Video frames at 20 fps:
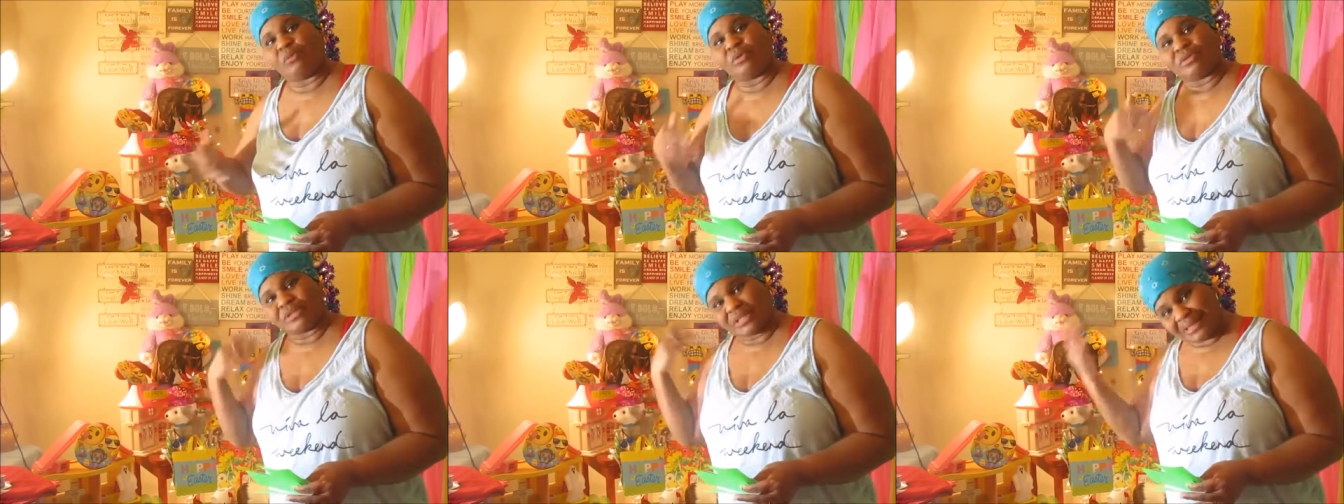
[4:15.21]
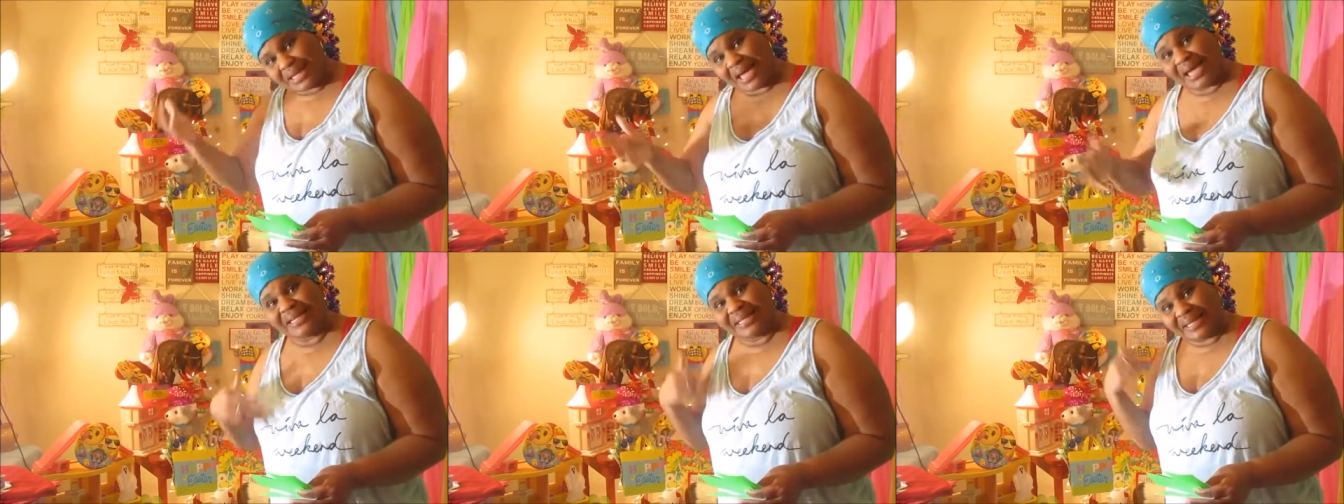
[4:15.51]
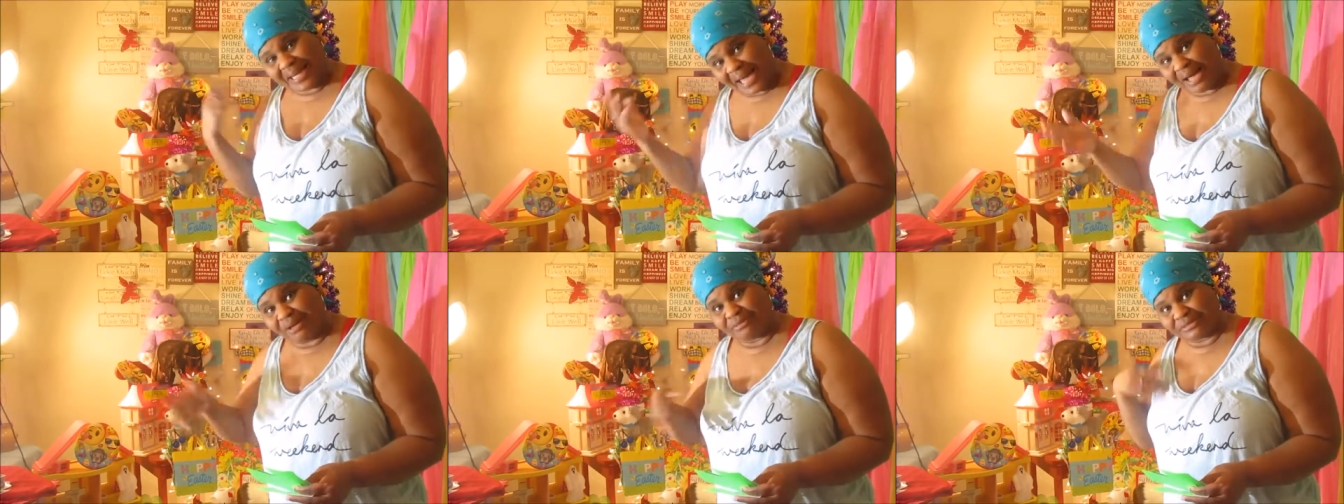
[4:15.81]
with the
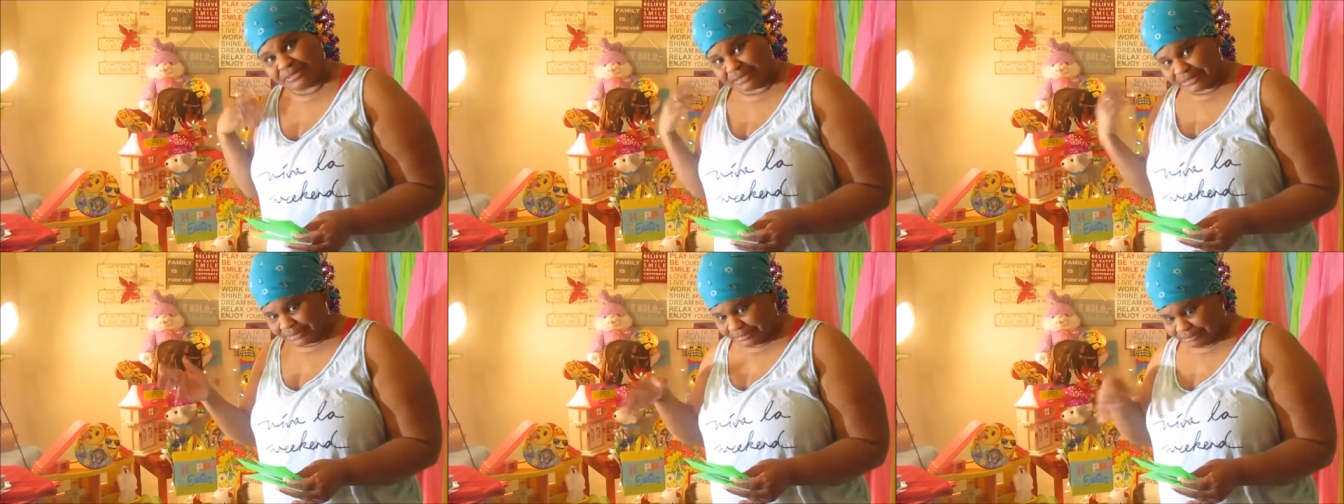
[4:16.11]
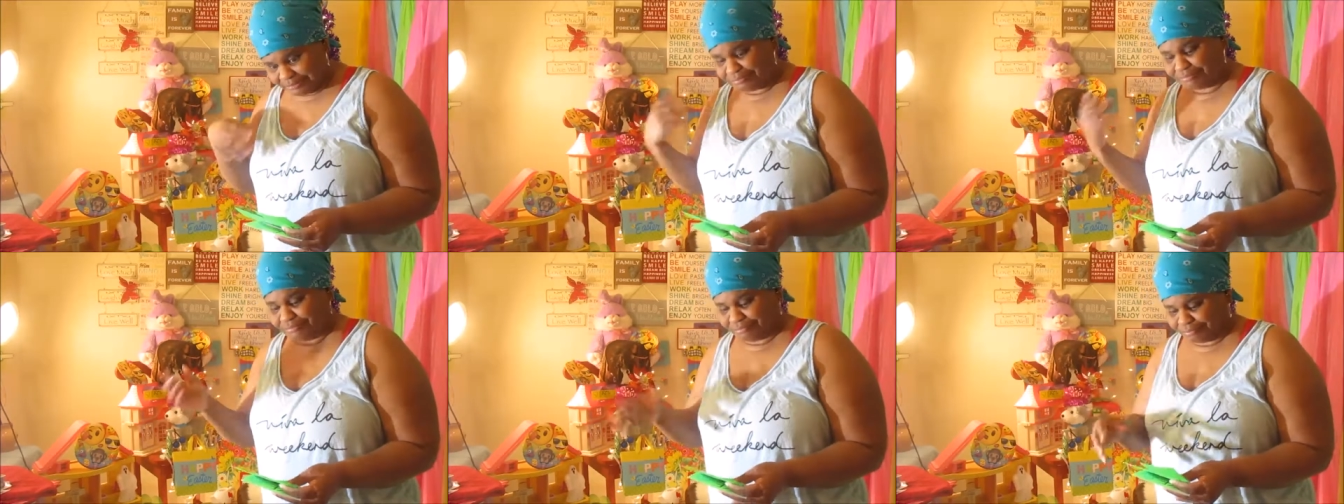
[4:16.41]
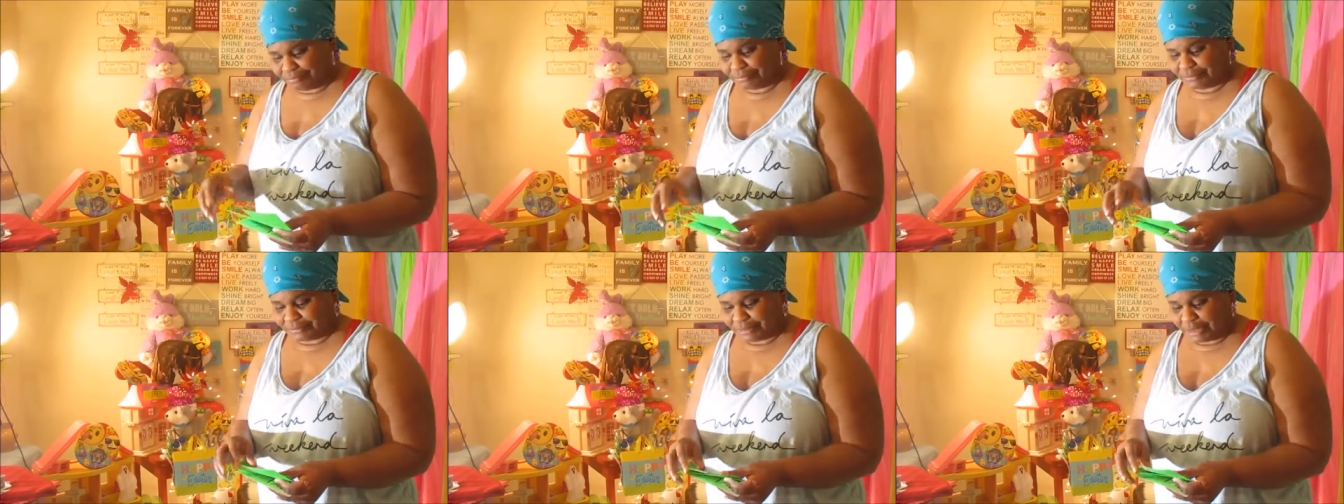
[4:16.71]
tiny houses.
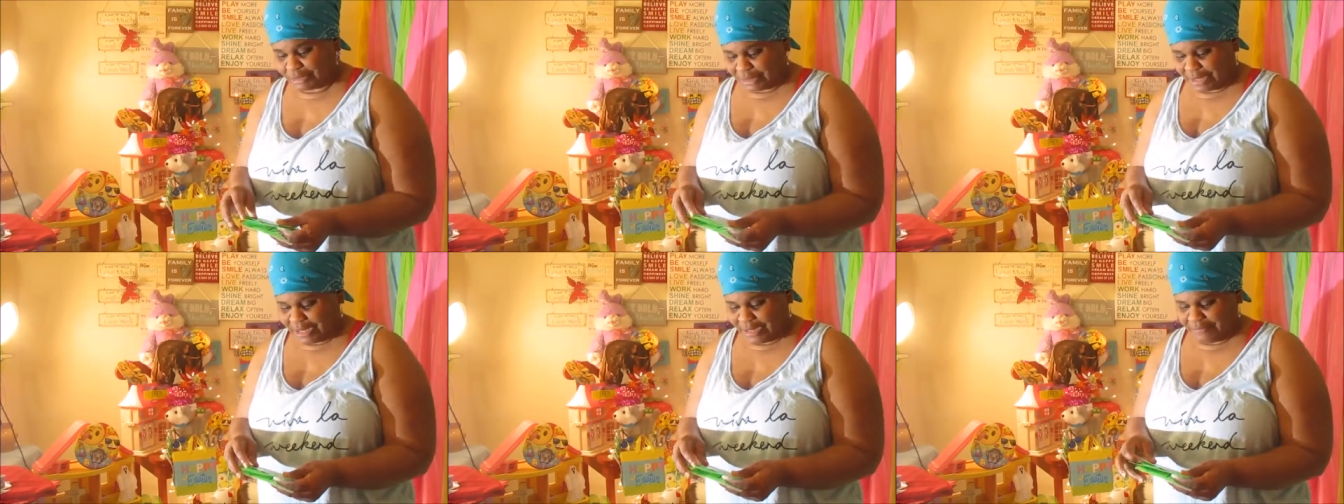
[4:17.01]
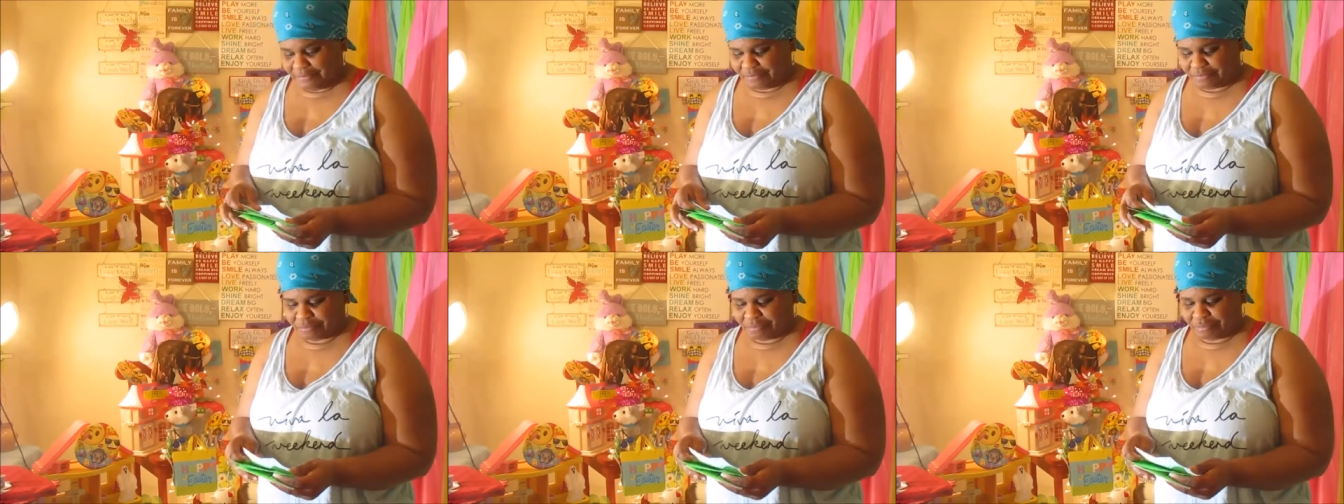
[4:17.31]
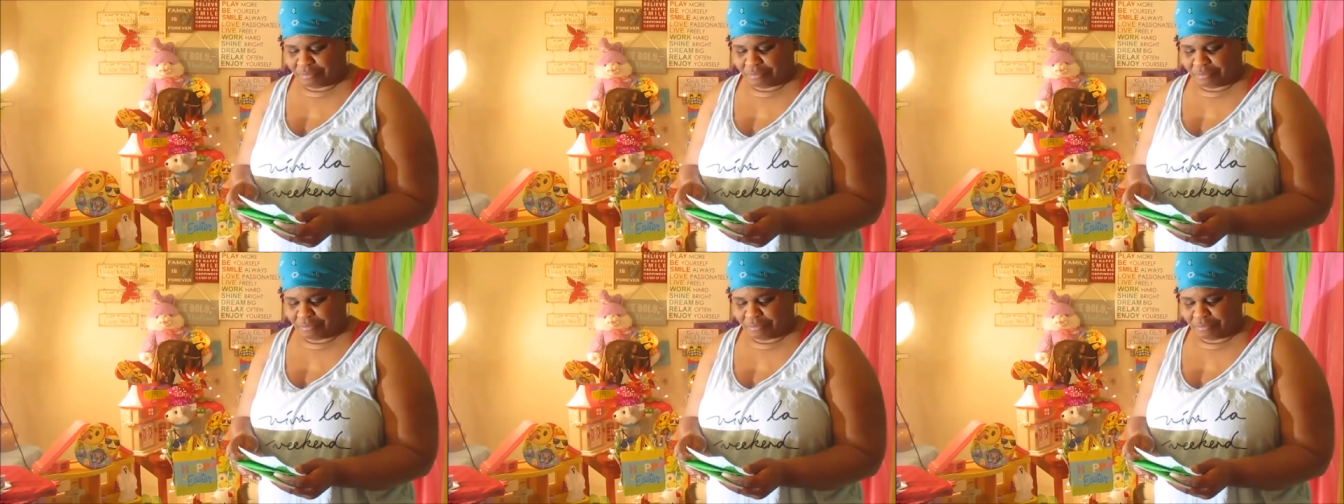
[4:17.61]
Okay?